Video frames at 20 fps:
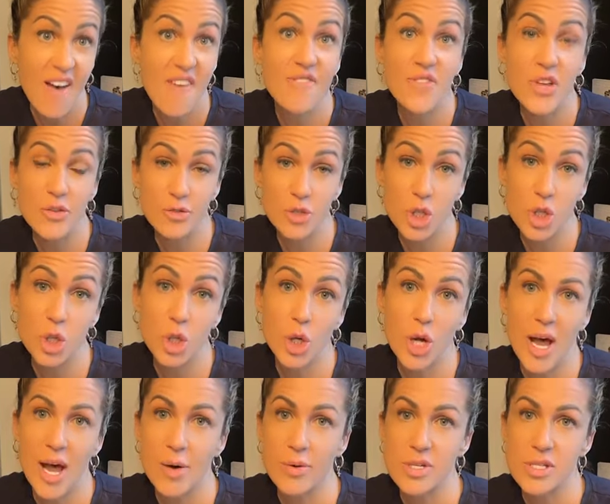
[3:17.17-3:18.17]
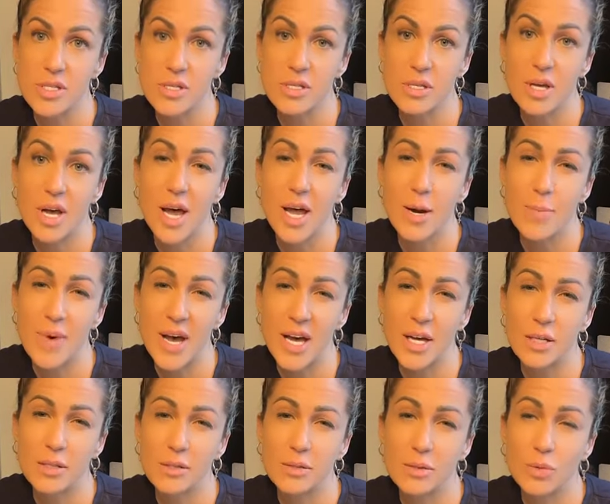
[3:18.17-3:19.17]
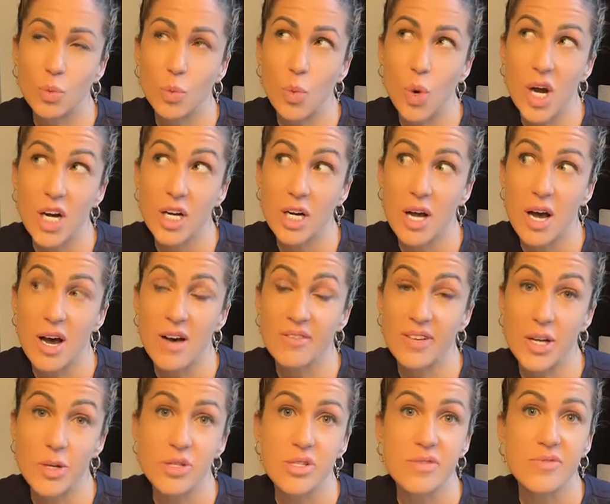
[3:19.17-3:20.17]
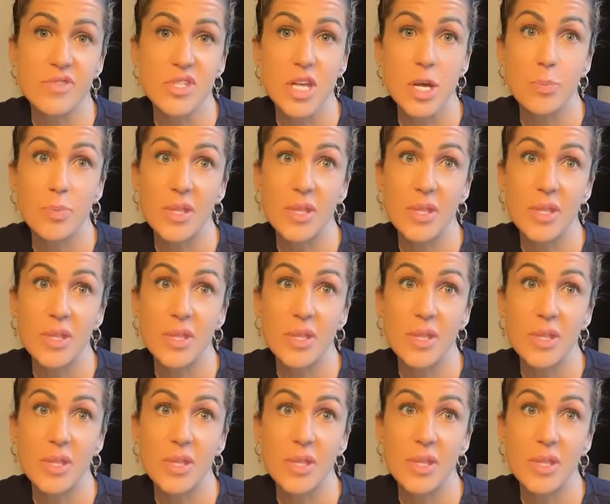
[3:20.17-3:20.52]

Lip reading: 52 hours. I had about 1.5 hours of sleep